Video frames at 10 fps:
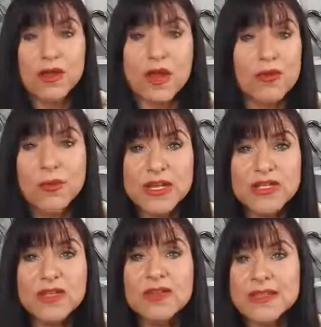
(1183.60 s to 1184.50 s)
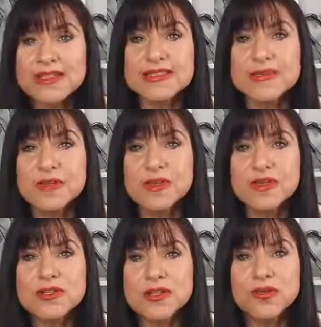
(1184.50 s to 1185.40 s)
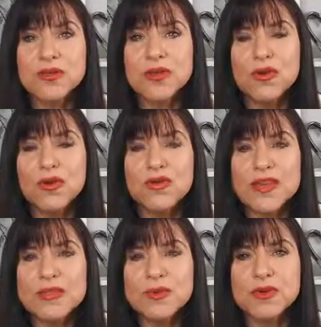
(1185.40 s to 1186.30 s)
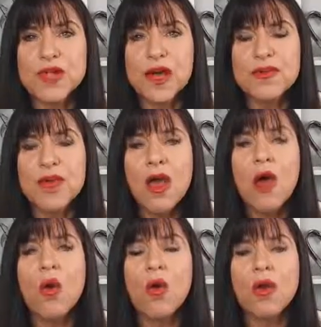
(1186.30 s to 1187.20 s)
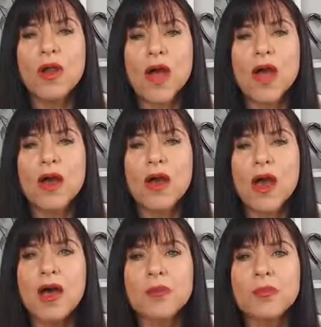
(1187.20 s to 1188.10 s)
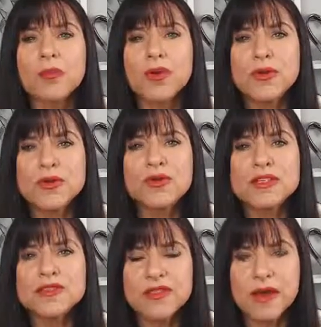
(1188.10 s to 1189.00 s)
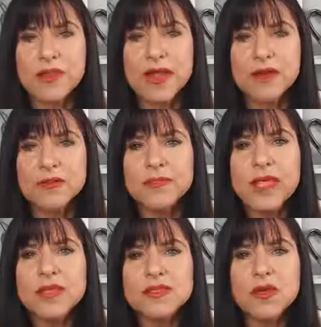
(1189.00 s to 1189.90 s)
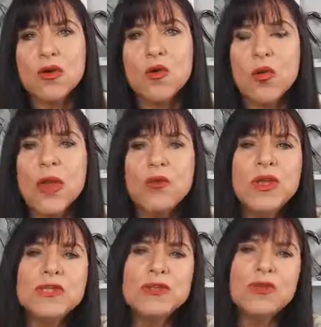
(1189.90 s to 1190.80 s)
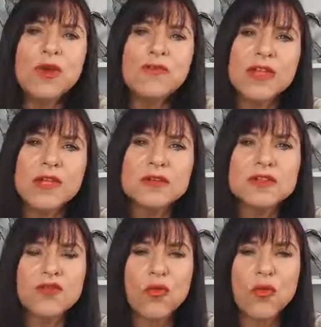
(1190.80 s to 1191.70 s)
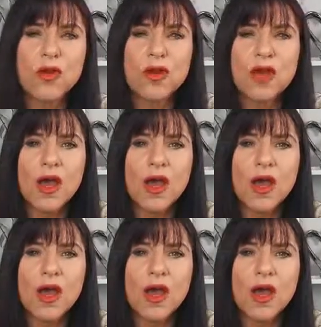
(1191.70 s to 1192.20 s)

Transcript: another picture that's similar to your Facebook Live or a produced thumbnail. So when we do our videos for